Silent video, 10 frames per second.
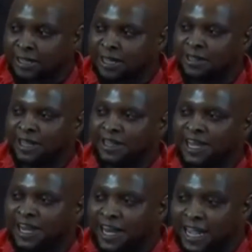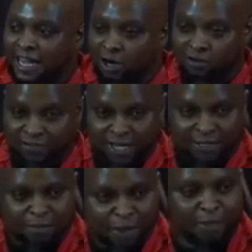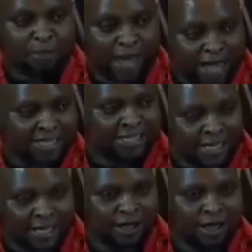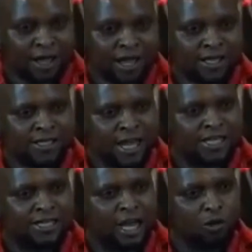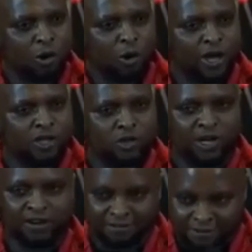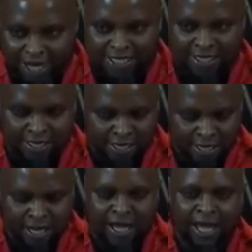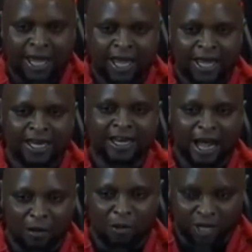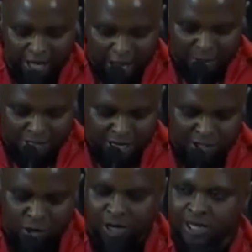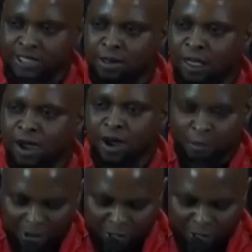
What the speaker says: And then the leader of the PPRC says that we're going to invest in carbon capture and storage.